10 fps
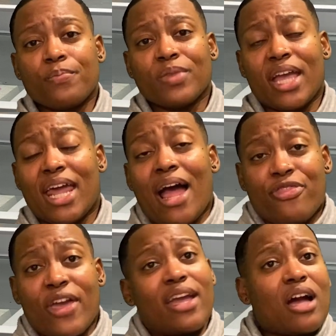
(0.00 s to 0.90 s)
And I
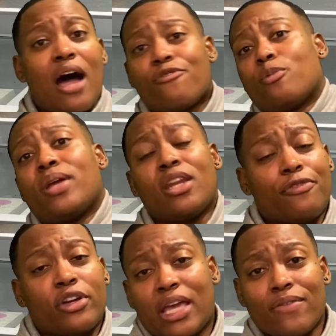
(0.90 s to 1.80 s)
thank God for being a
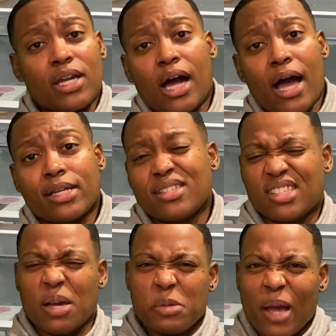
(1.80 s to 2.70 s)
forgiving God, because
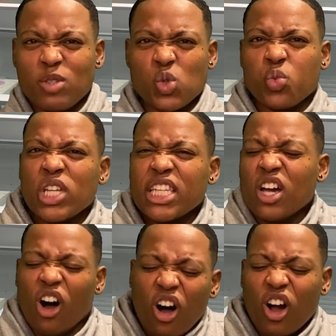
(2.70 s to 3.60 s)
sometimes it's really
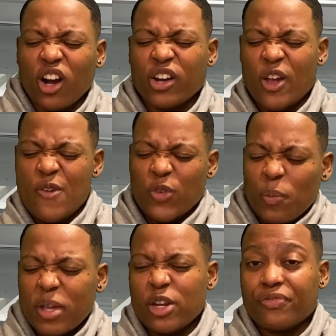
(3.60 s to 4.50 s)
hard for me
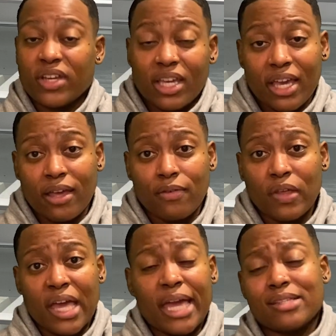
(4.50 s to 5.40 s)
to forgive.
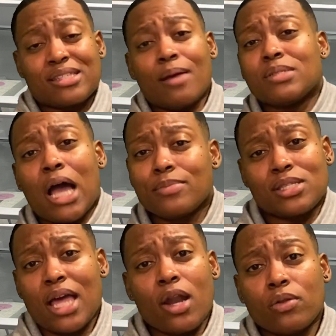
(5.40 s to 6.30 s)
And sometimes it's
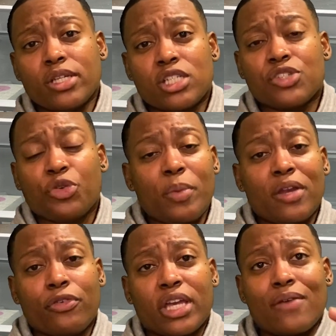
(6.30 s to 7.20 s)
not only just for me to
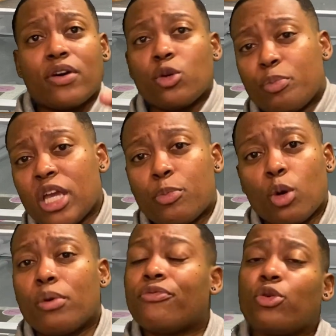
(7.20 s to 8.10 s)
forgive other people,
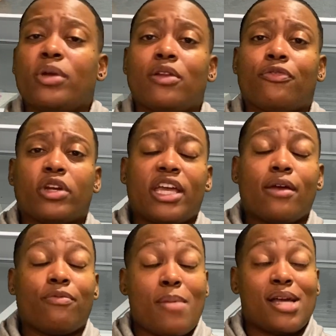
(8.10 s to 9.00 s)
but for me to forgive
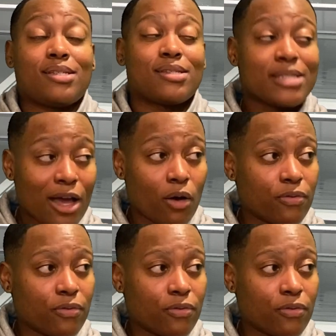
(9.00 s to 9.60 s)
myself.